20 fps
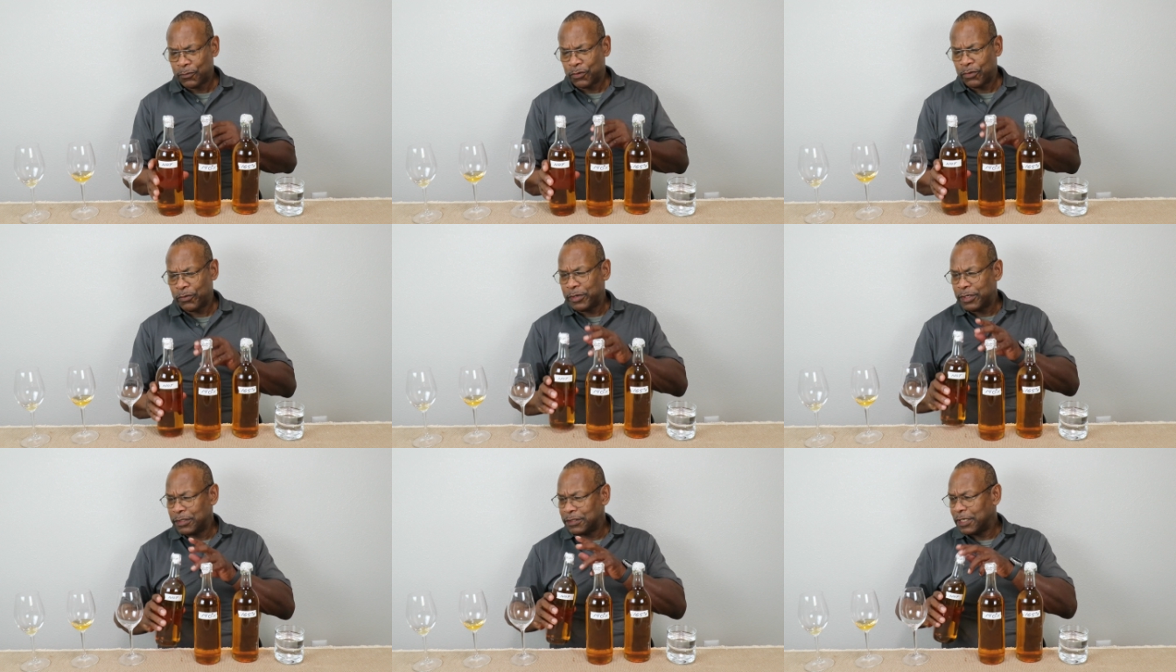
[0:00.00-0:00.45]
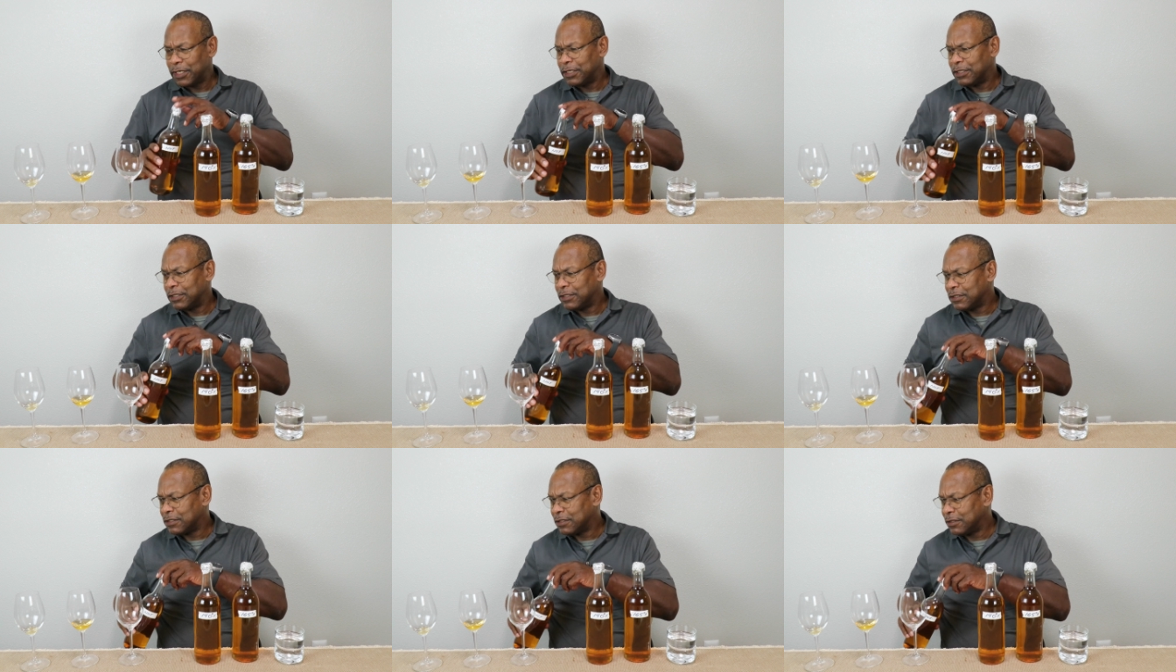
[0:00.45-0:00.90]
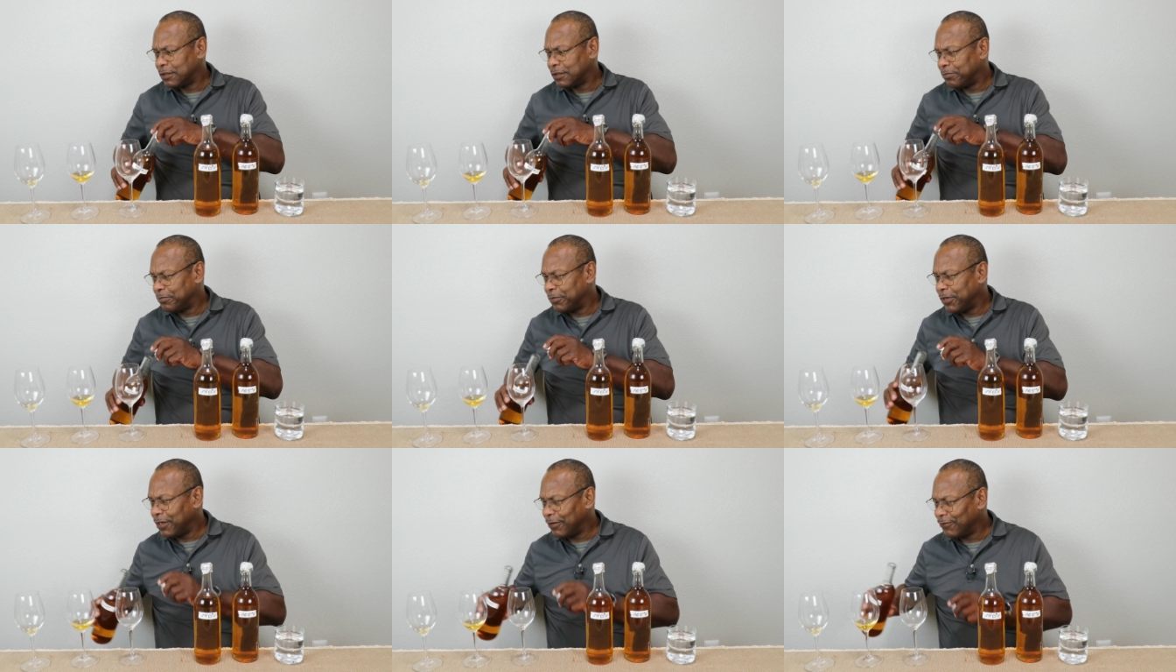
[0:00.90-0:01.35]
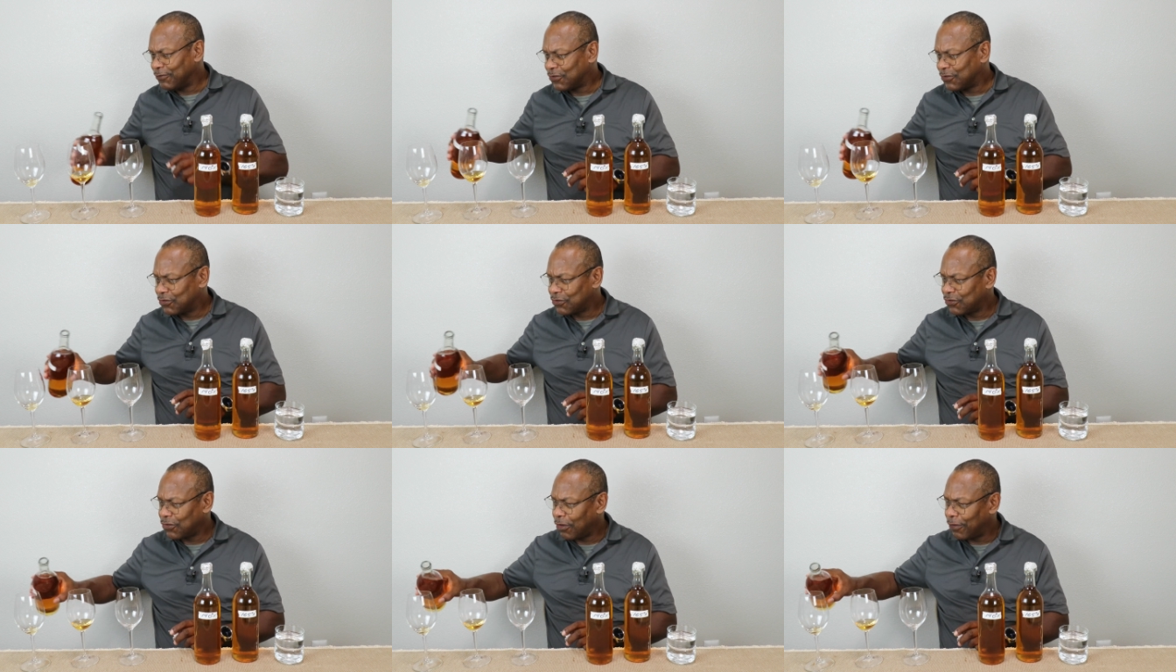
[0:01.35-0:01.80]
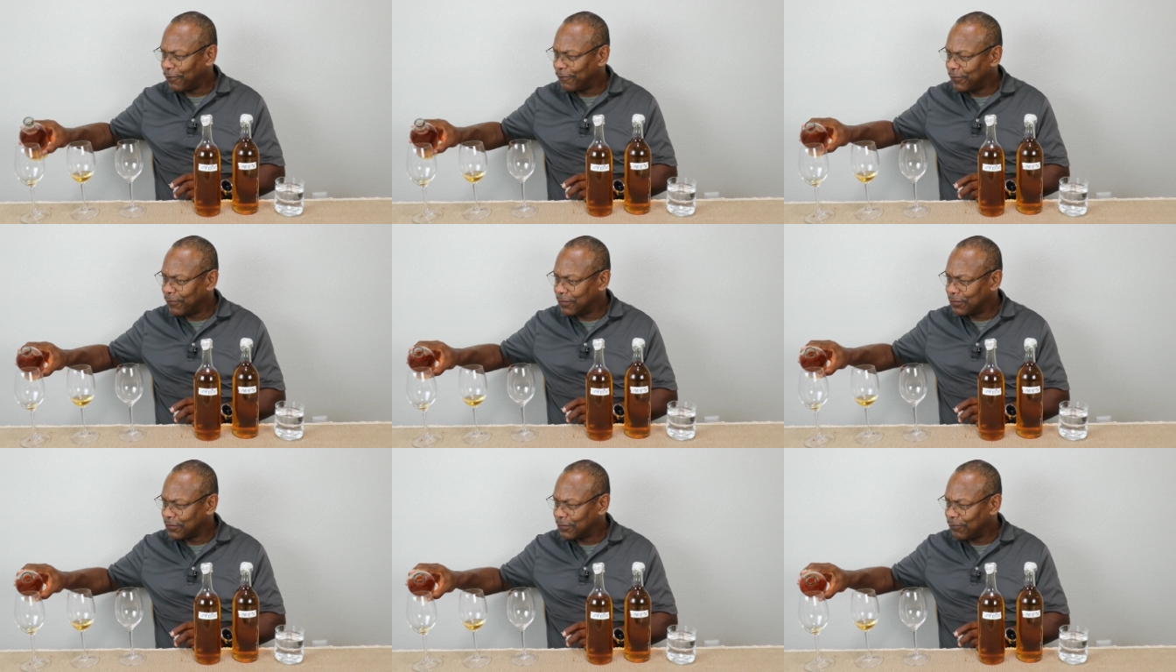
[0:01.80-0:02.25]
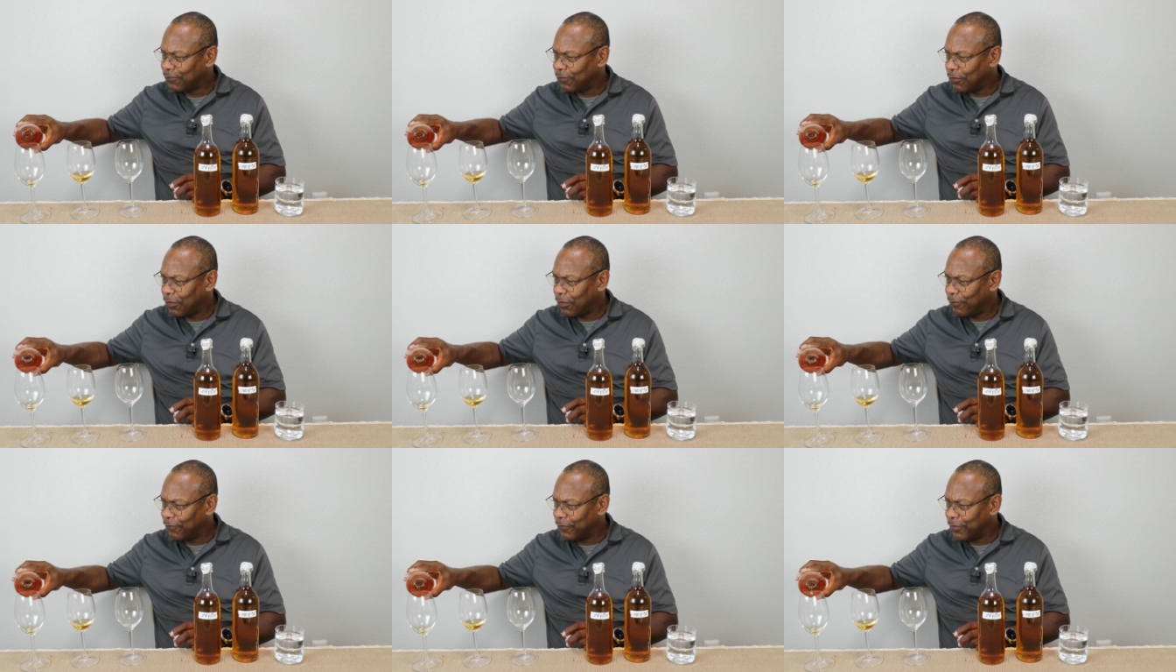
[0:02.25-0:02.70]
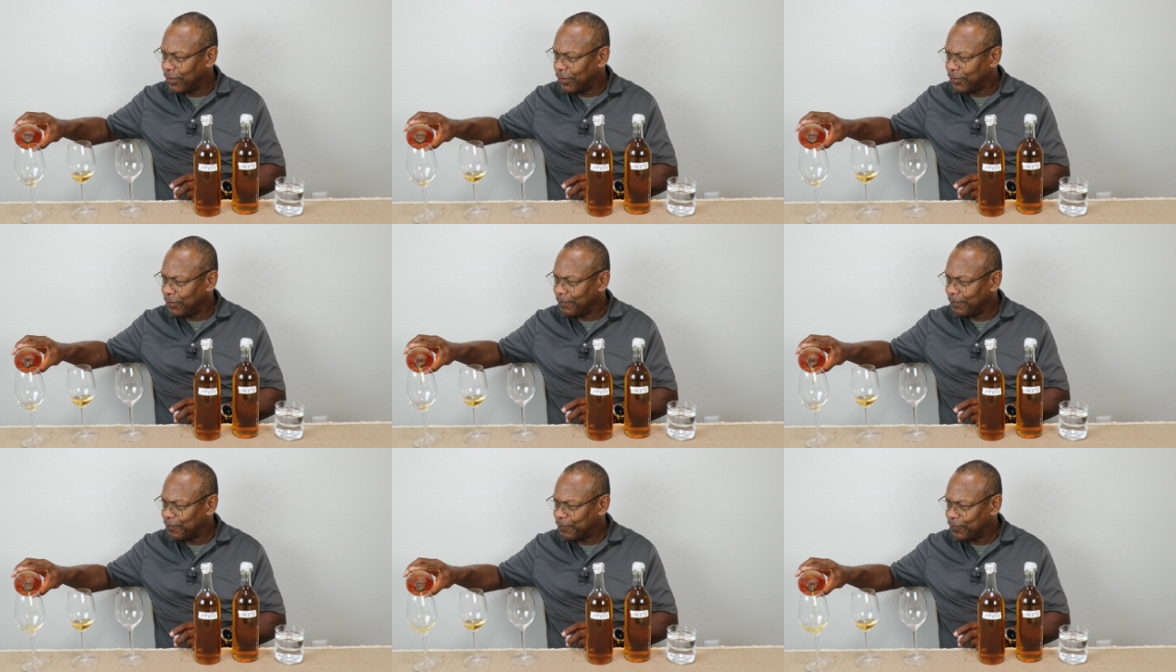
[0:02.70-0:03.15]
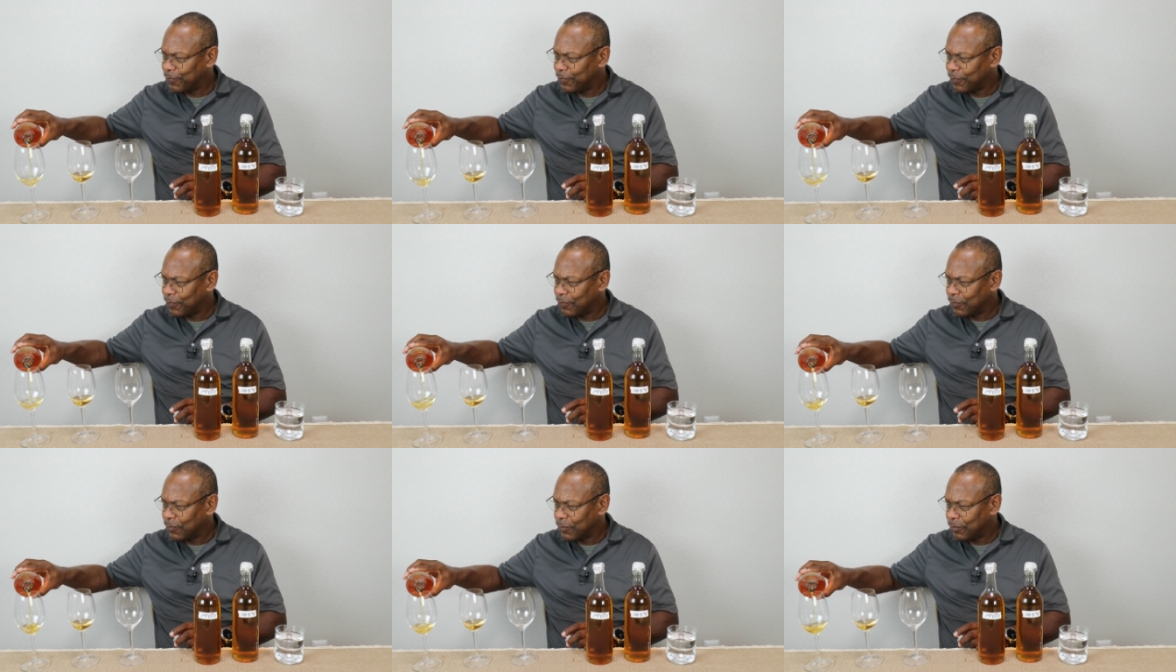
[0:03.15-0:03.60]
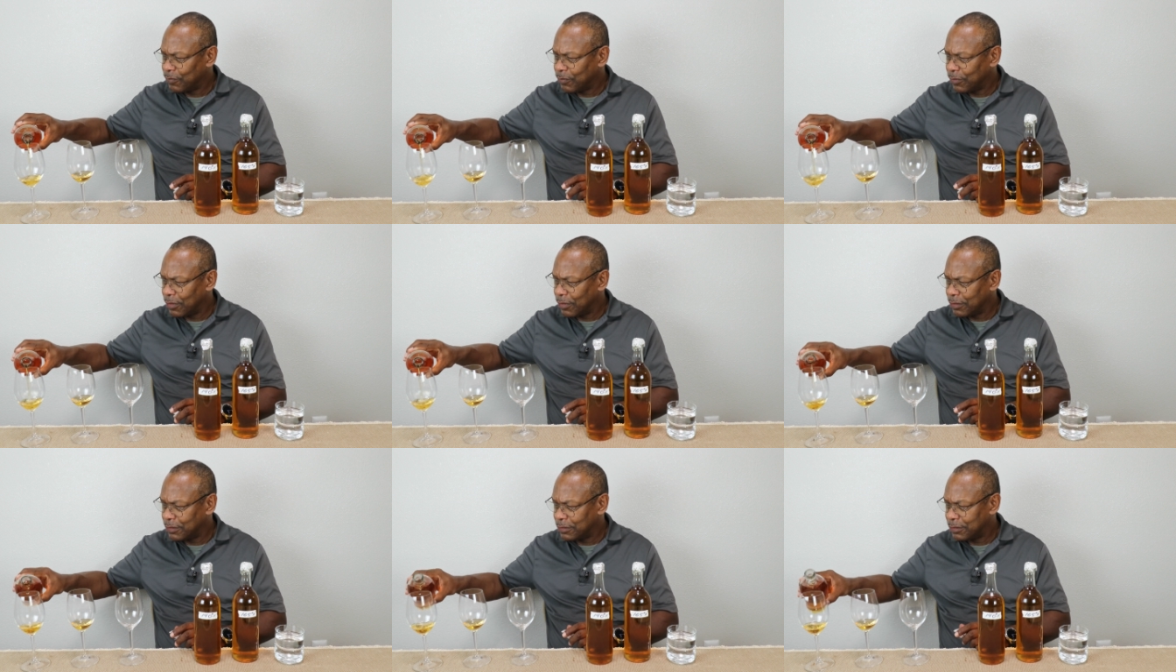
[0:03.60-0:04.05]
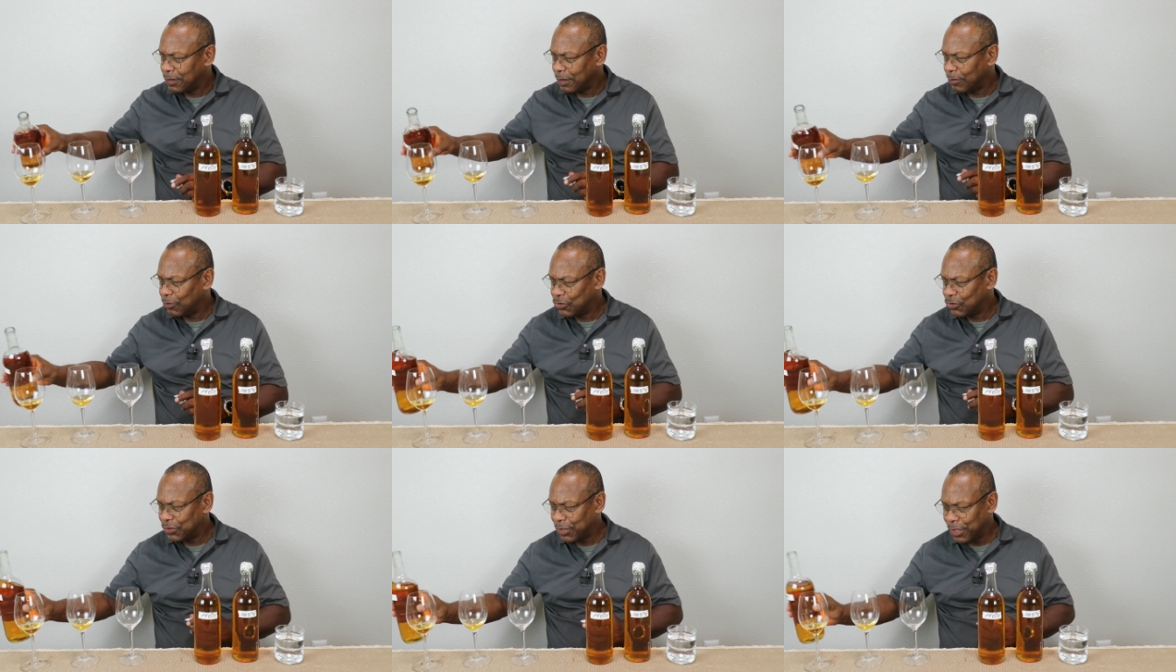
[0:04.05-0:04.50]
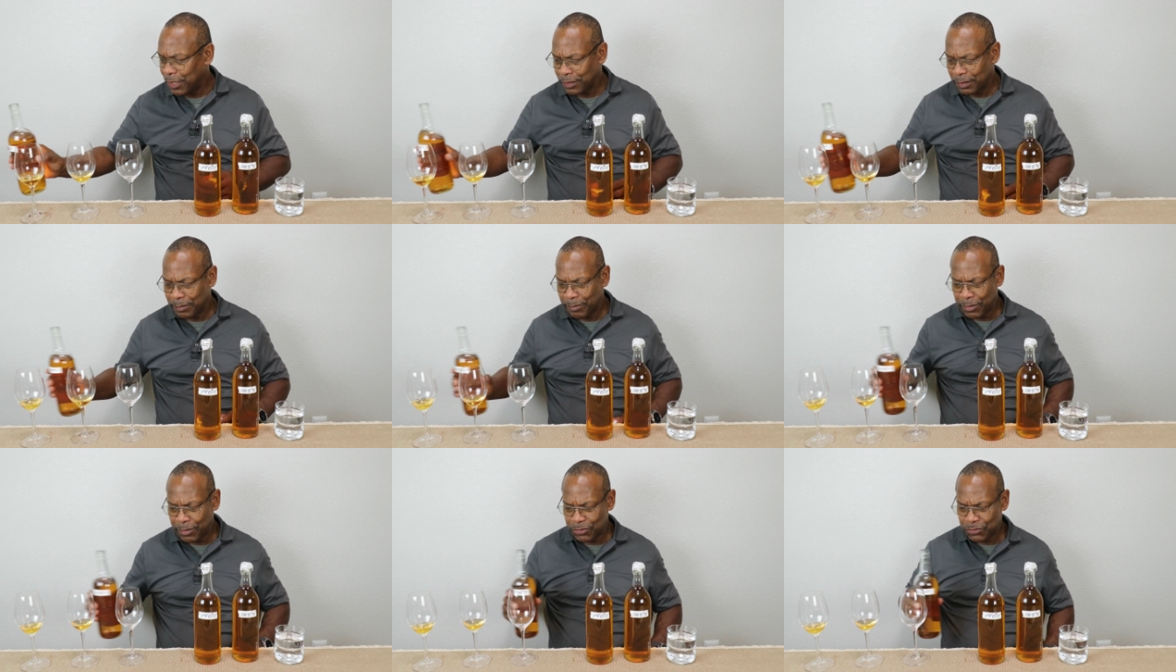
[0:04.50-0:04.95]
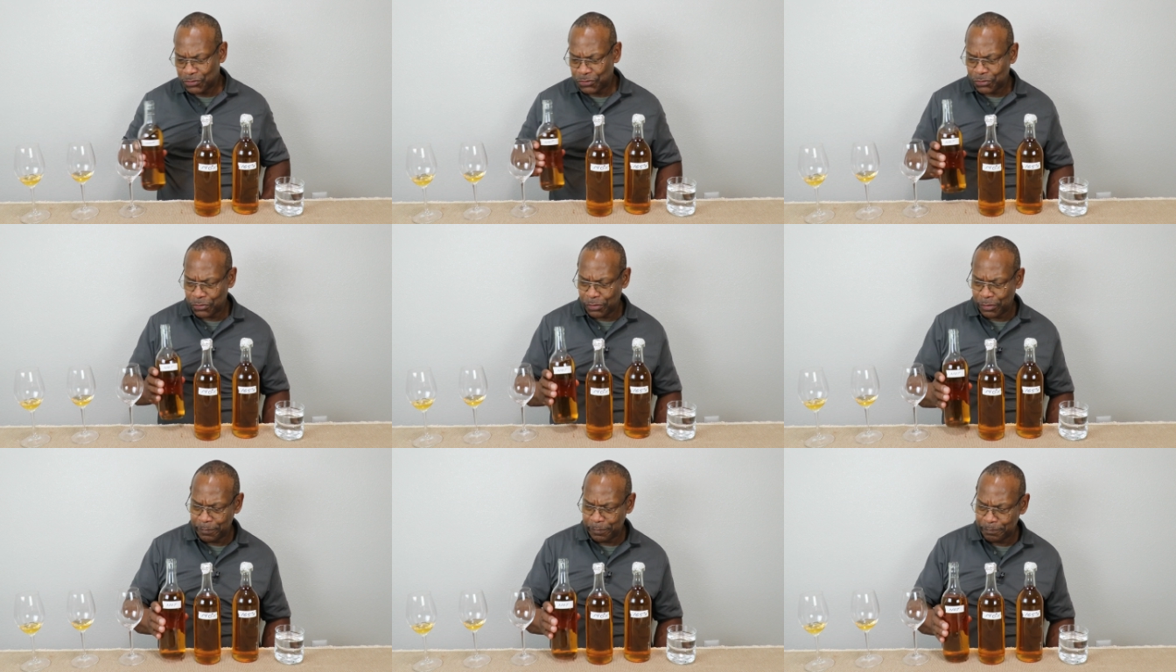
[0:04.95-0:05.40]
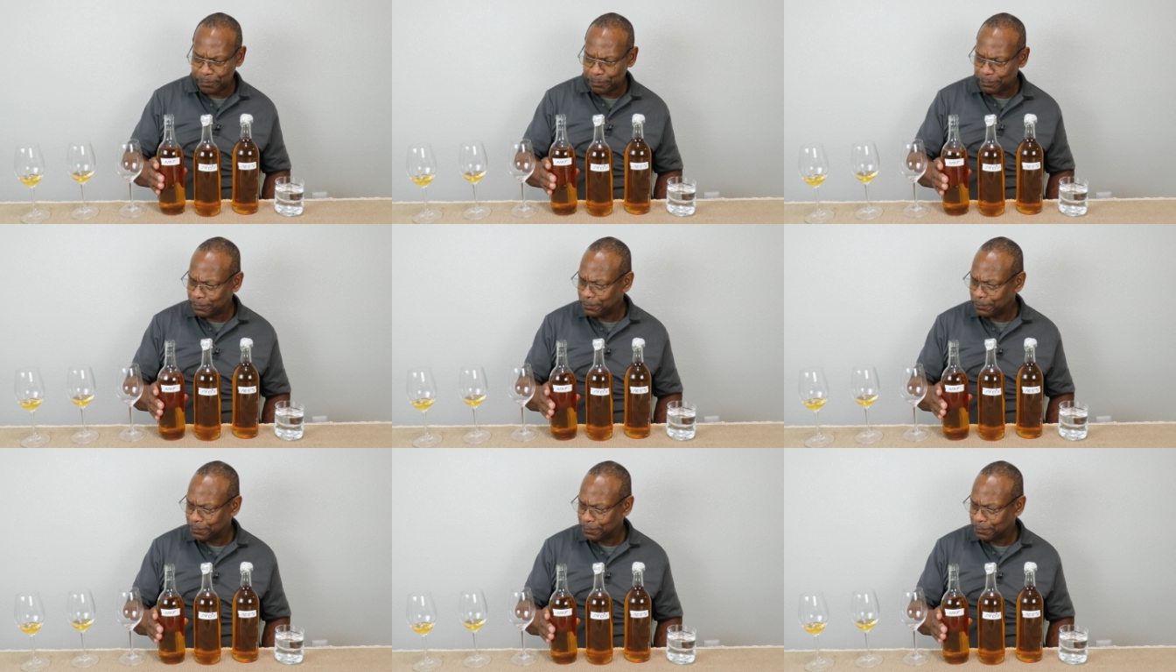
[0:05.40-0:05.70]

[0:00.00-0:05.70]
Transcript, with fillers: There is a bit of softness involved there. Double check, make sure.